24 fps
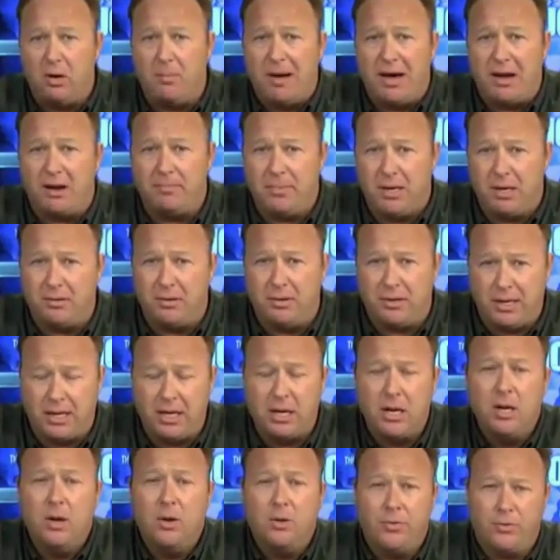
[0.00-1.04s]
about immunity
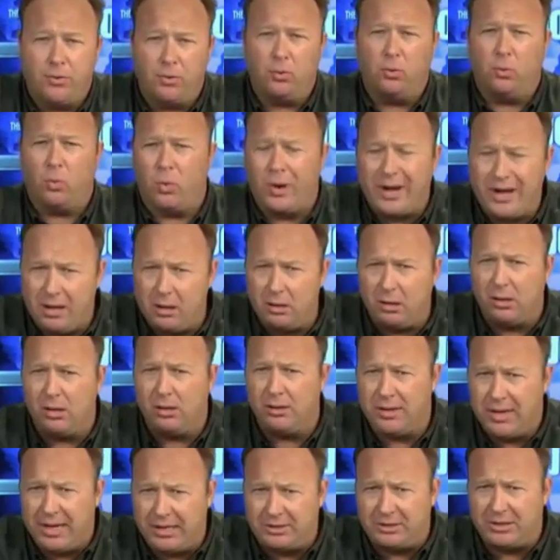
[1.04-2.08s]
through real
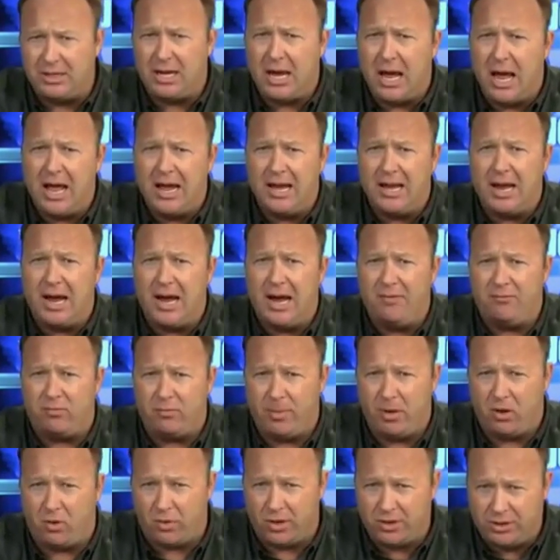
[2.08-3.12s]
nascent iodine from
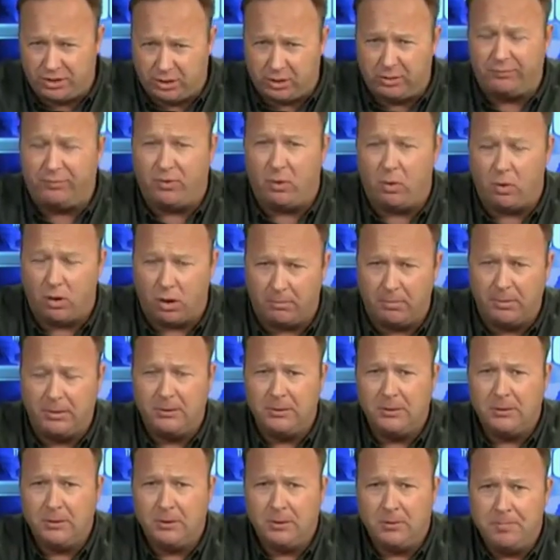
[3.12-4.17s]
the crystal form,
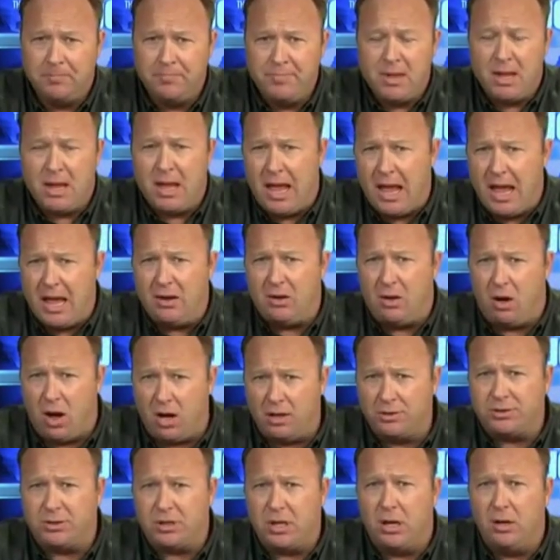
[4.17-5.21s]
and
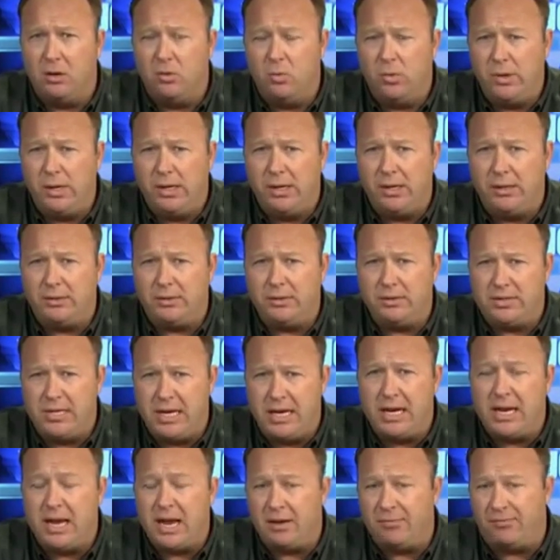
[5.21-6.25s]
also with
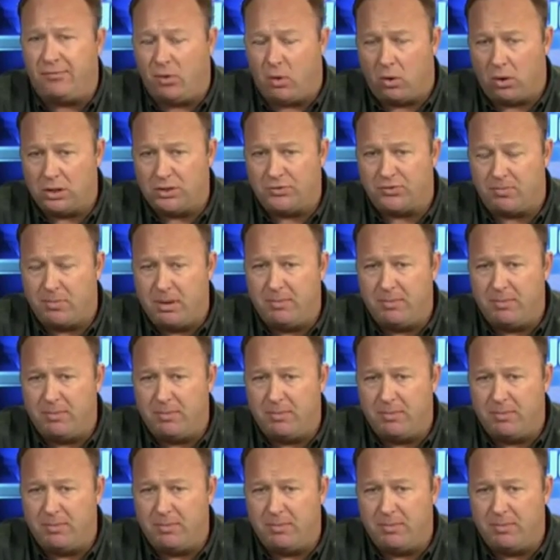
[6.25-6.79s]
DNA Force from